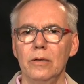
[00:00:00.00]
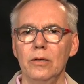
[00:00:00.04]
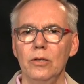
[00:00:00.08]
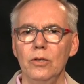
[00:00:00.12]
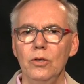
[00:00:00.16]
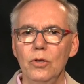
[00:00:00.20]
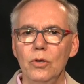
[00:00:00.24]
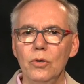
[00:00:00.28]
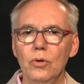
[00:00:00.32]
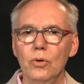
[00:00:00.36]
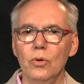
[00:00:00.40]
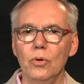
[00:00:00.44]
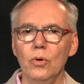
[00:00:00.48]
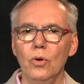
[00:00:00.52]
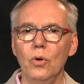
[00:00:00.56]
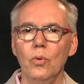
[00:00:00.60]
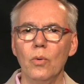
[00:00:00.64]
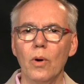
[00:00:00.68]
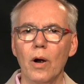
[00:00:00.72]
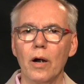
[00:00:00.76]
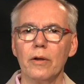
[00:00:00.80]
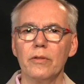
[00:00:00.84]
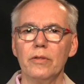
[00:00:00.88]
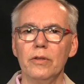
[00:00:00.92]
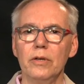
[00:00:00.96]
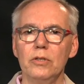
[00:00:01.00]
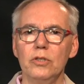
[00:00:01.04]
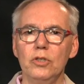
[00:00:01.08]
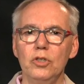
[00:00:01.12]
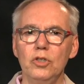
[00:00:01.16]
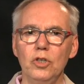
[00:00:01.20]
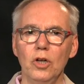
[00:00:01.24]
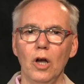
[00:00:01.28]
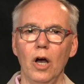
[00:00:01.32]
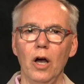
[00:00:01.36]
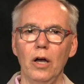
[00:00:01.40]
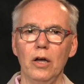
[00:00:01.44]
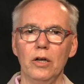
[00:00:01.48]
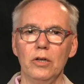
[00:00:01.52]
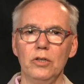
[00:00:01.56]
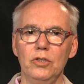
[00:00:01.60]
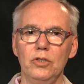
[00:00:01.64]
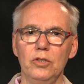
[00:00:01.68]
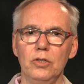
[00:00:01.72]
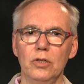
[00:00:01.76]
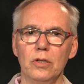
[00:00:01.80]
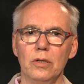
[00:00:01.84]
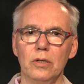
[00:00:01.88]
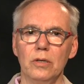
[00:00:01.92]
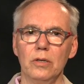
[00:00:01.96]
You who are the
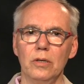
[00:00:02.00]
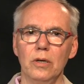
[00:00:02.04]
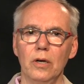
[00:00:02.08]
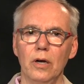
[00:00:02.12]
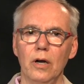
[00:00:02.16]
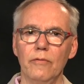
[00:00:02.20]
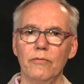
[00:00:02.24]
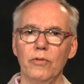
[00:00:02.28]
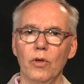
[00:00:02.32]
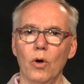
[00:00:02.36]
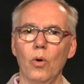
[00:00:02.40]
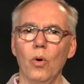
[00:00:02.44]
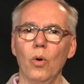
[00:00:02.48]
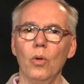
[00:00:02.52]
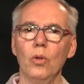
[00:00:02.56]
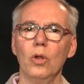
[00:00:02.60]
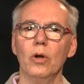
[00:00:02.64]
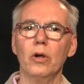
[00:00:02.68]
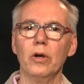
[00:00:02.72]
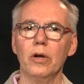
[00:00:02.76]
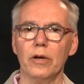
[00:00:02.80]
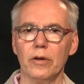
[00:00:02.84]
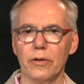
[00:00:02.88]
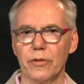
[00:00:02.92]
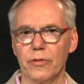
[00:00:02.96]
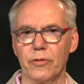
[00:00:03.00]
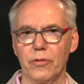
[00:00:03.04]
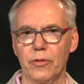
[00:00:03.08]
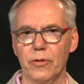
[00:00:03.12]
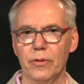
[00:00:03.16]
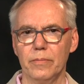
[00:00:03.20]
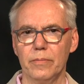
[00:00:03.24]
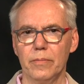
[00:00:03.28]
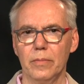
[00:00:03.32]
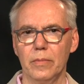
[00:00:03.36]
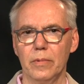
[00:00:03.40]
judge of the whole earth,